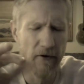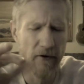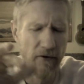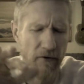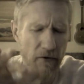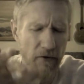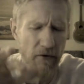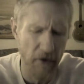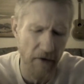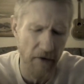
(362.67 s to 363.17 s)

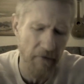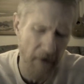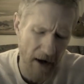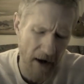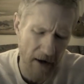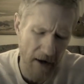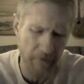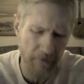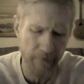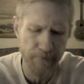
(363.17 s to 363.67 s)
verse
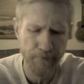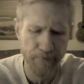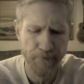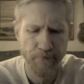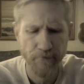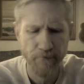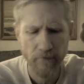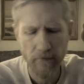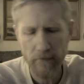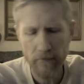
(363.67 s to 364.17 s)
35,
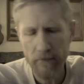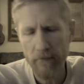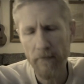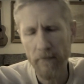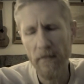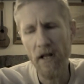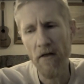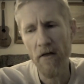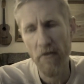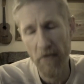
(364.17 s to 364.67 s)

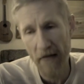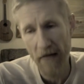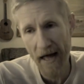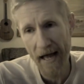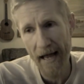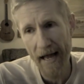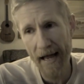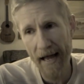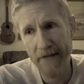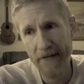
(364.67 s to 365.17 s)

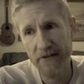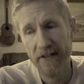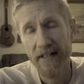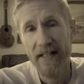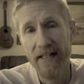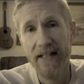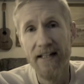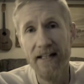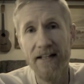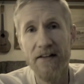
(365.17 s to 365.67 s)
that
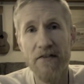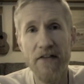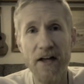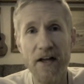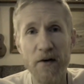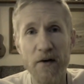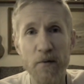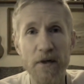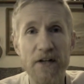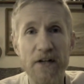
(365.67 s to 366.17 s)

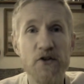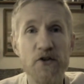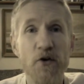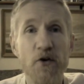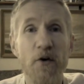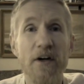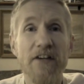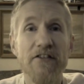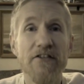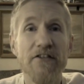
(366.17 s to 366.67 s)
they
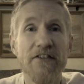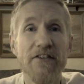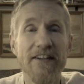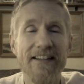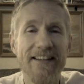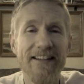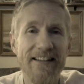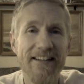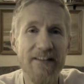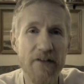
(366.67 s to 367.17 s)
rejoiced
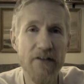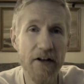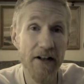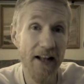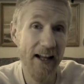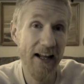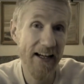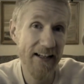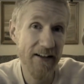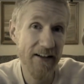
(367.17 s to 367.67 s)
in the
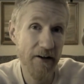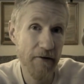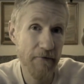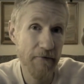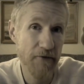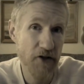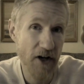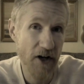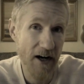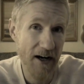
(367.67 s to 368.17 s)
light
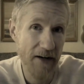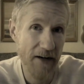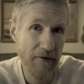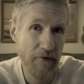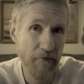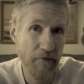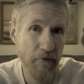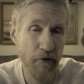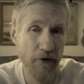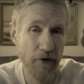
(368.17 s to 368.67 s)
of
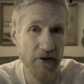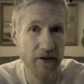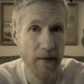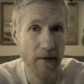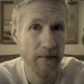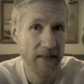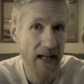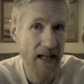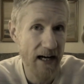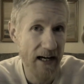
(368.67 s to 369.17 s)
John for
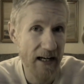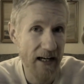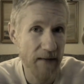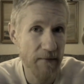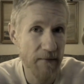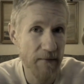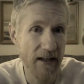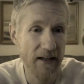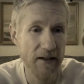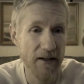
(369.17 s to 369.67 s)
some
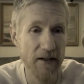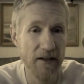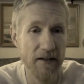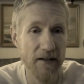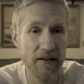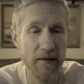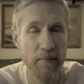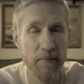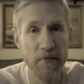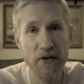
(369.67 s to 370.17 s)
time. They
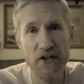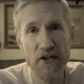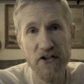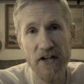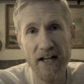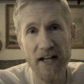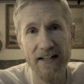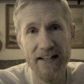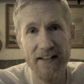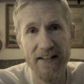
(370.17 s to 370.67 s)

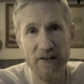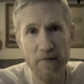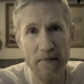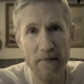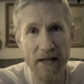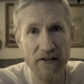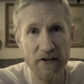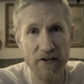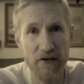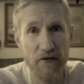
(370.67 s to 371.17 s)
appreciated his
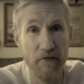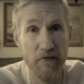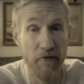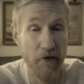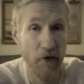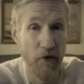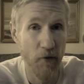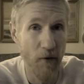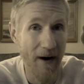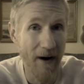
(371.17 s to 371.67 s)
message
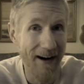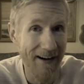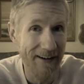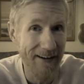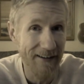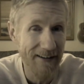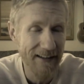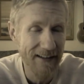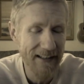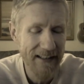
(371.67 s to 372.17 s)
for a
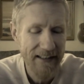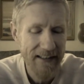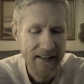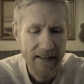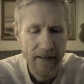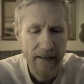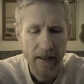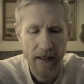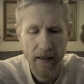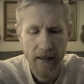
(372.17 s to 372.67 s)
while,
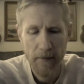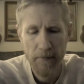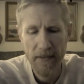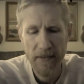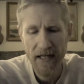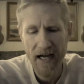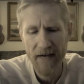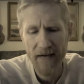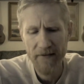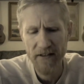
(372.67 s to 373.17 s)

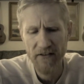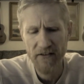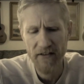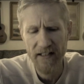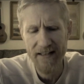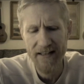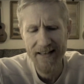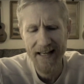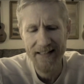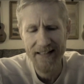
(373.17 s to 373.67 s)
but
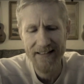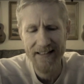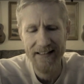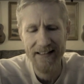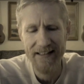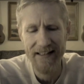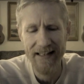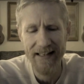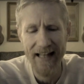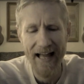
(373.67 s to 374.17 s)
obviously that
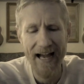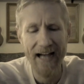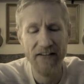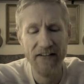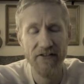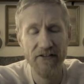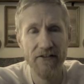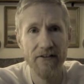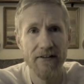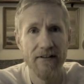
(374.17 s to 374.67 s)
didn't
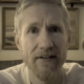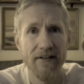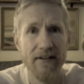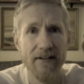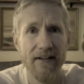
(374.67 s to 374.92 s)
last.